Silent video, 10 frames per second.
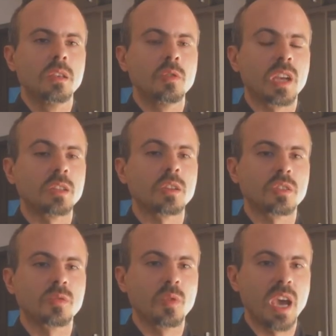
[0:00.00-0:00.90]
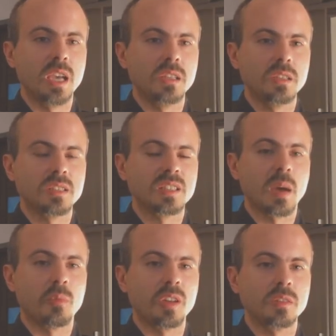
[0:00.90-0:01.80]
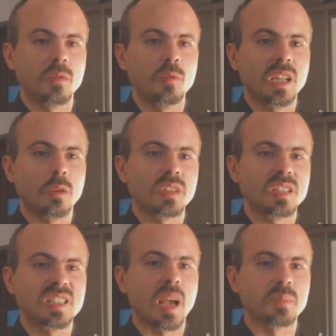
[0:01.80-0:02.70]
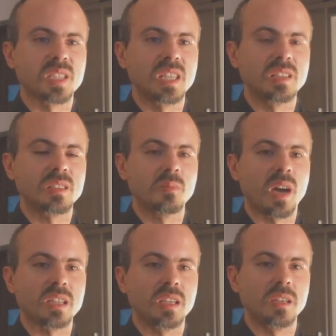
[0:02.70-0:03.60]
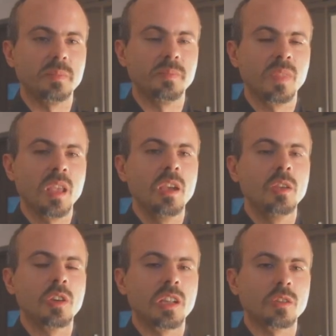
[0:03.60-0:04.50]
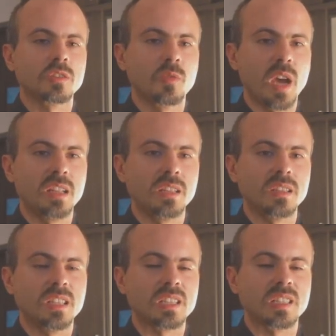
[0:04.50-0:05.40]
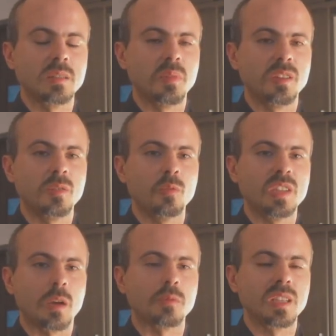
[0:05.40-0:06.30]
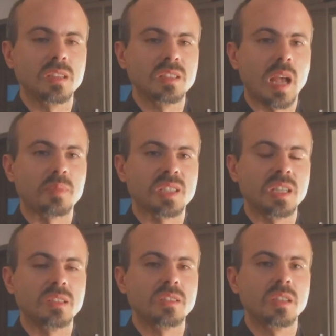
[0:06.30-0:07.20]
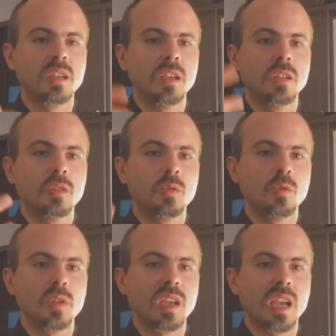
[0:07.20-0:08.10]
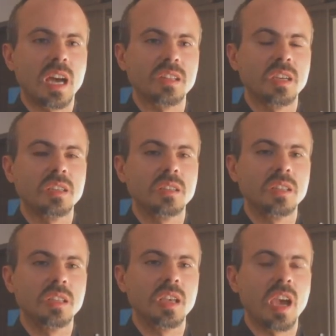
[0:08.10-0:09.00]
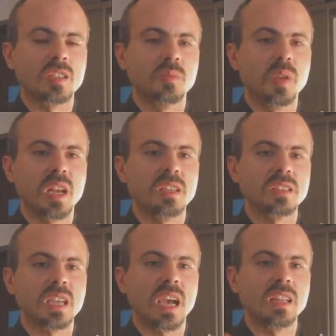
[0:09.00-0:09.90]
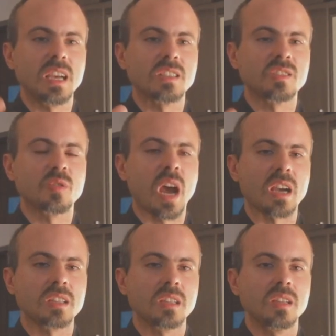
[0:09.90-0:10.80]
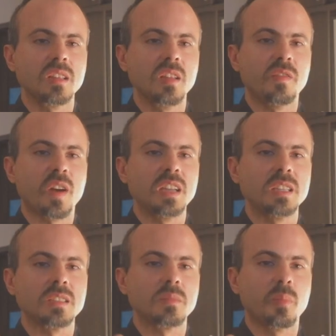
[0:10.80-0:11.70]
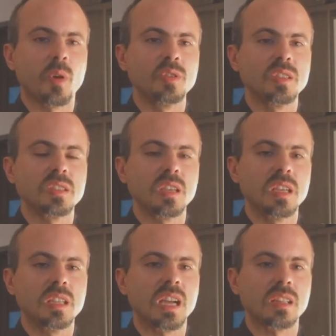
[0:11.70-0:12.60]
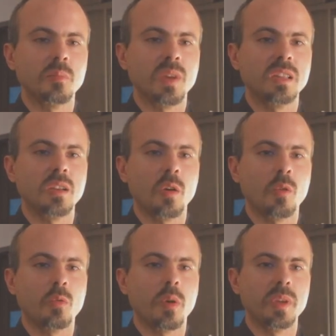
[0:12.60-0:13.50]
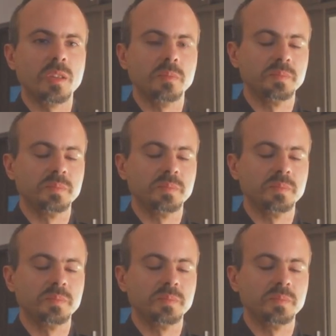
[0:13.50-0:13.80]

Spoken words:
You cannot train someone without substance matter. You cannot train discipline without substance to gather the experience and extract the finest points in that man or woman.